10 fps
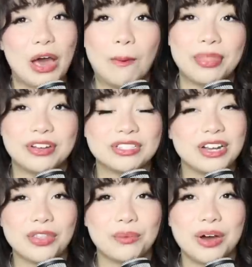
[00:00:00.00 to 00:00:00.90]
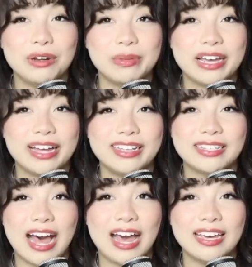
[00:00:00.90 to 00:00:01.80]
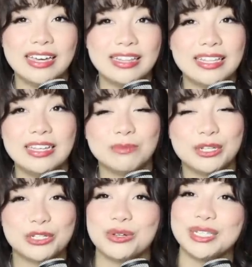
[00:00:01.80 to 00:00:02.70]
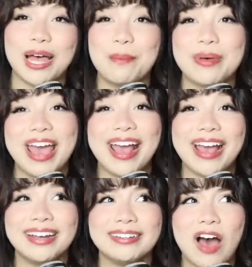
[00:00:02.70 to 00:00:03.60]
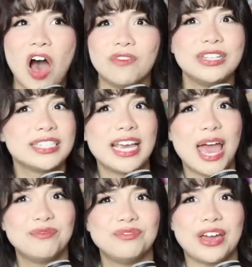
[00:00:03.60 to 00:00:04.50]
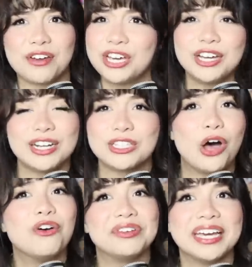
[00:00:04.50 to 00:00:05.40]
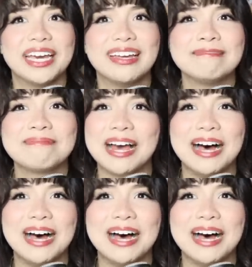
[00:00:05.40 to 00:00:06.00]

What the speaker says: I hope there is another one, because I eat these mysteries up, and obviously I'm very good at solving it.